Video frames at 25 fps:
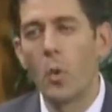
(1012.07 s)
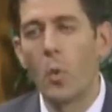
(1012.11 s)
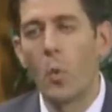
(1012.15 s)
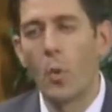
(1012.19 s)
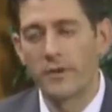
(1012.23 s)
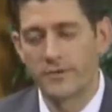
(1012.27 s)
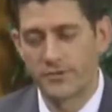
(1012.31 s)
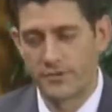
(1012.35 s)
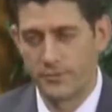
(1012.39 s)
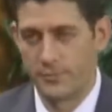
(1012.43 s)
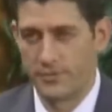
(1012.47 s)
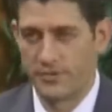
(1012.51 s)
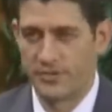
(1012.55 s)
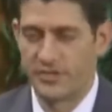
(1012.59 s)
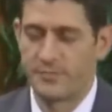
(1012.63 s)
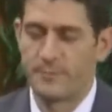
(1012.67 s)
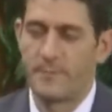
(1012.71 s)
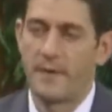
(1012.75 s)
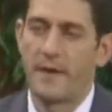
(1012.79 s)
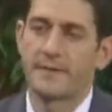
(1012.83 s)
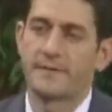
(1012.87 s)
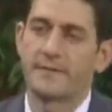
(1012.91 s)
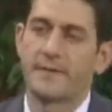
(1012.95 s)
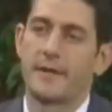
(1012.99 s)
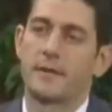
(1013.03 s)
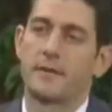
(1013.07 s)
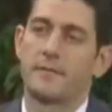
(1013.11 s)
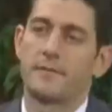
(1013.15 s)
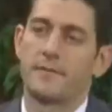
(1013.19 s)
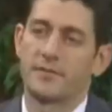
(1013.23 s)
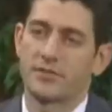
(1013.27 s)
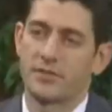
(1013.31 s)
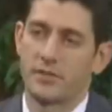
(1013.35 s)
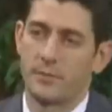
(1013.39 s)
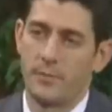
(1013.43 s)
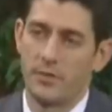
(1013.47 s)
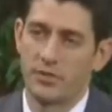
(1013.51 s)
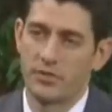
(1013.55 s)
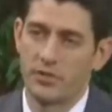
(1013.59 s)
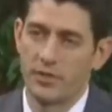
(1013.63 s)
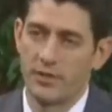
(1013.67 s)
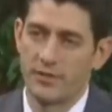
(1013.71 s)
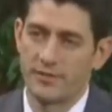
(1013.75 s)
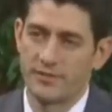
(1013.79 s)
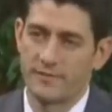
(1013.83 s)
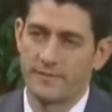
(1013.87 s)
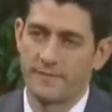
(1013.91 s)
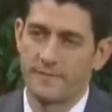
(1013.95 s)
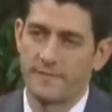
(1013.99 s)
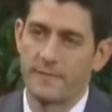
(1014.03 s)
what to expect out of this commission
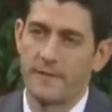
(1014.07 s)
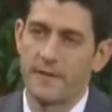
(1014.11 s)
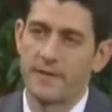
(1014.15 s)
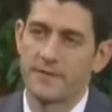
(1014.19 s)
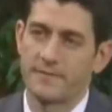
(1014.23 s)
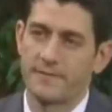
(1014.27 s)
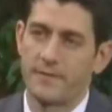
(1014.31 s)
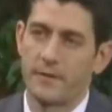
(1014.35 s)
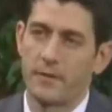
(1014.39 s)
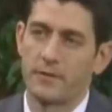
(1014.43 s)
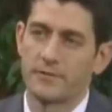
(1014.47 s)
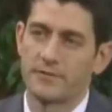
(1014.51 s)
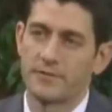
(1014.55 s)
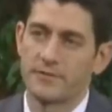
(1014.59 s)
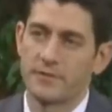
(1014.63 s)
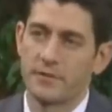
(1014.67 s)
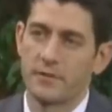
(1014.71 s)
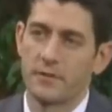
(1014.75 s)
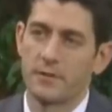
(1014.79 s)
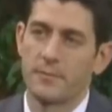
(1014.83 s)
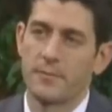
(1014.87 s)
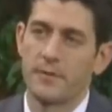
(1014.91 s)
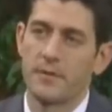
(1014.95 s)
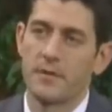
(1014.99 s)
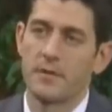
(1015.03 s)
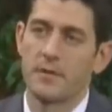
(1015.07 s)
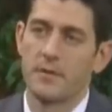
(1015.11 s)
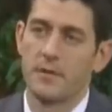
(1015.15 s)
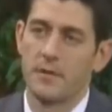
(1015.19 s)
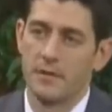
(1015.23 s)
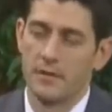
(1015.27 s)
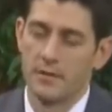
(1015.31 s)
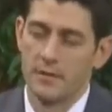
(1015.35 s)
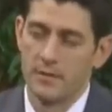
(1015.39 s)
as far as it's going to be